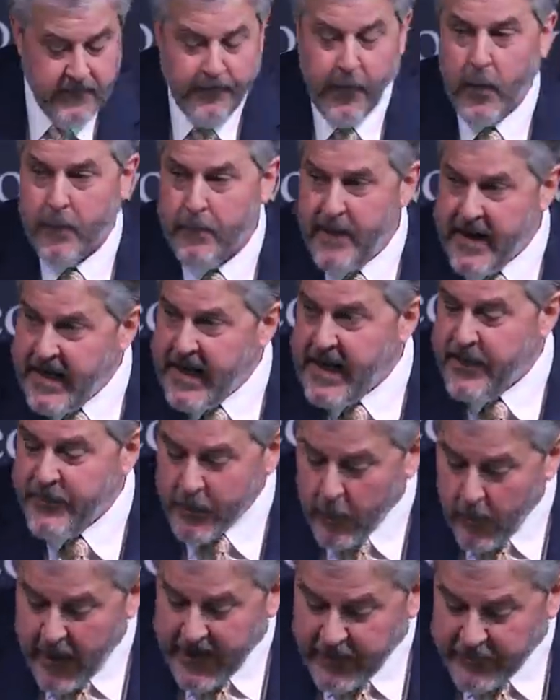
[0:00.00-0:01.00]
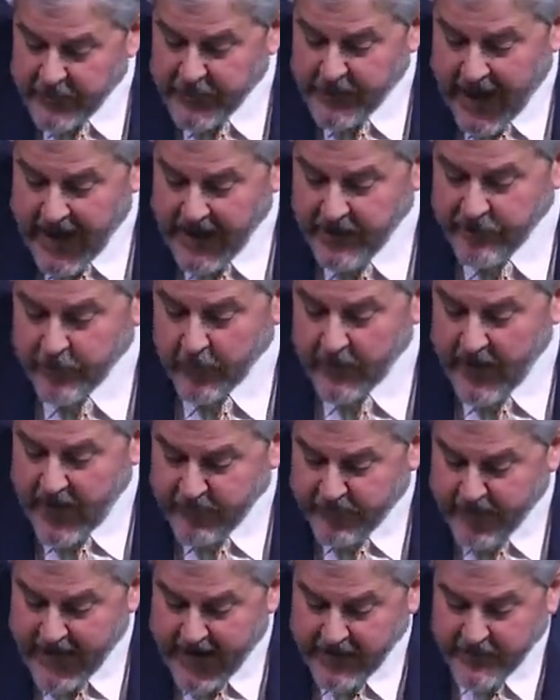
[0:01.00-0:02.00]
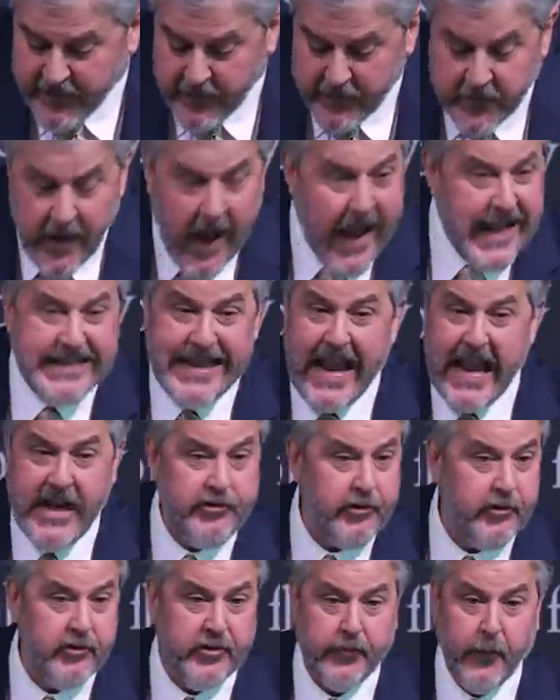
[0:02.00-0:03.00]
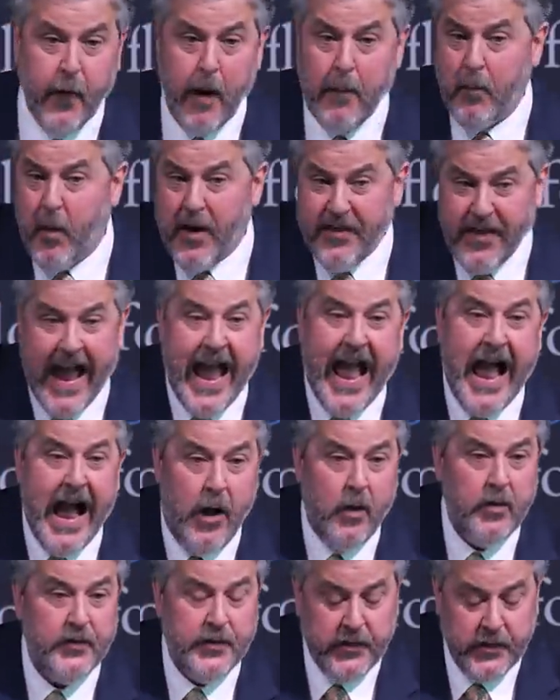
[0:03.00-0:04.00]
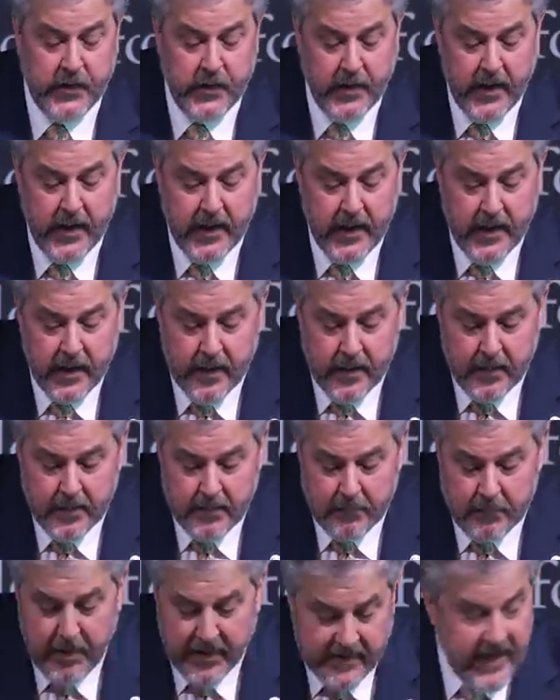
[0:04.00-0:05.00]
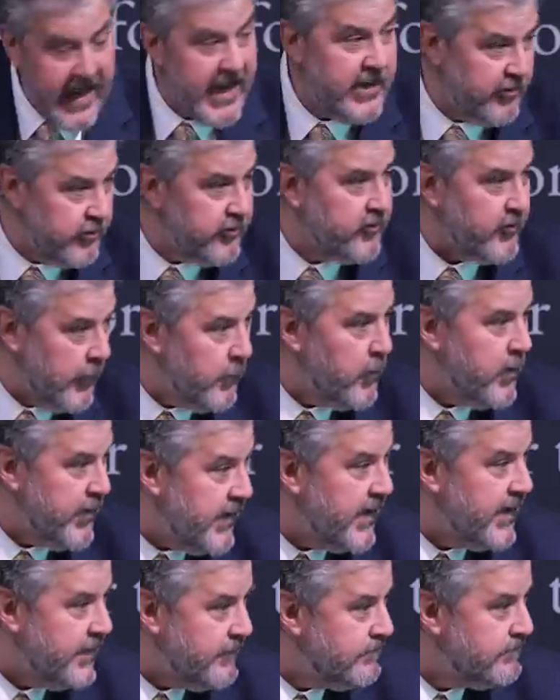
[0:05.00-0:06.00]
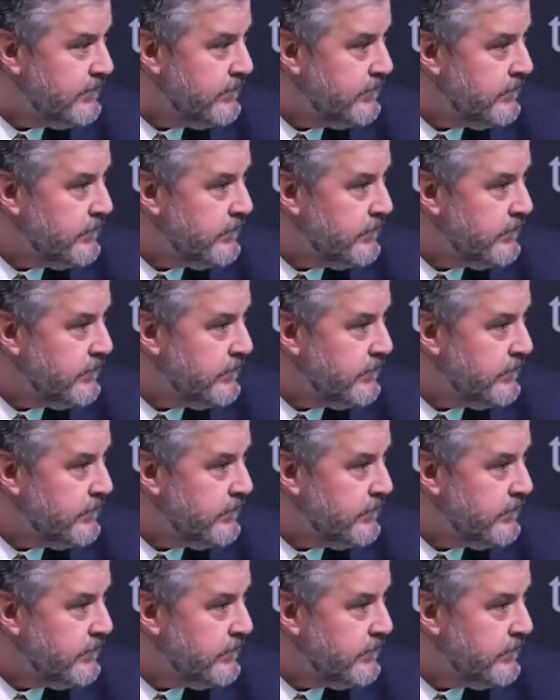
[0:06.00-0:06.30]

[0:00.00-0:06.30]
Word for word: For many, the greatest danger they face is not dangers from without, but dangers from within.